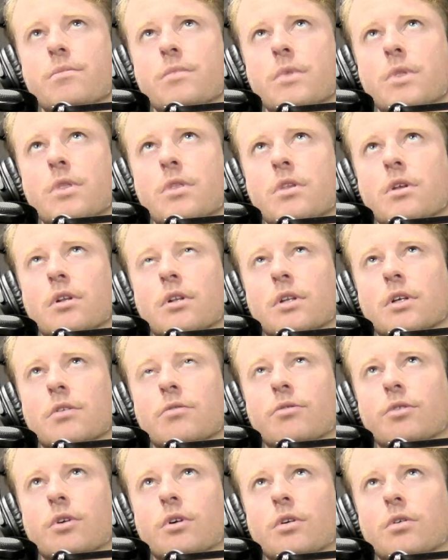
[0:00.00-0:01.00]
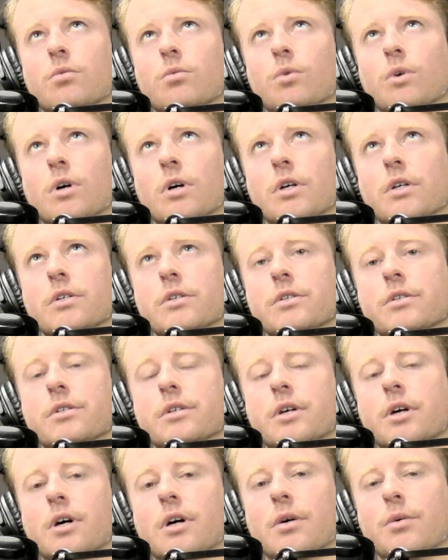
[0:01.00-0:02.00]
delivered was
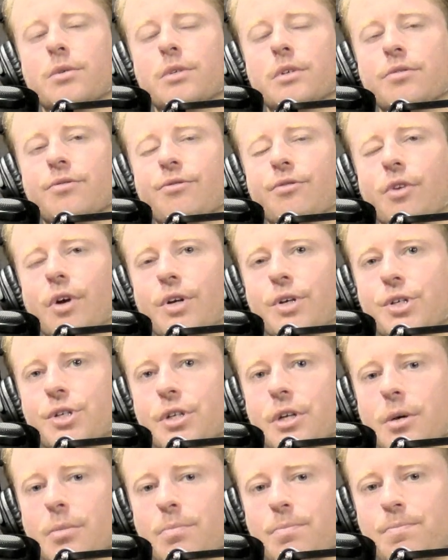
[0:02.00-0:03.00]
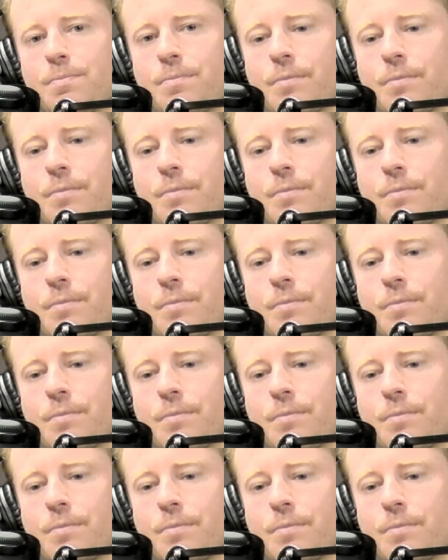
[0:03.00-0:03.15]
it was in Friendship,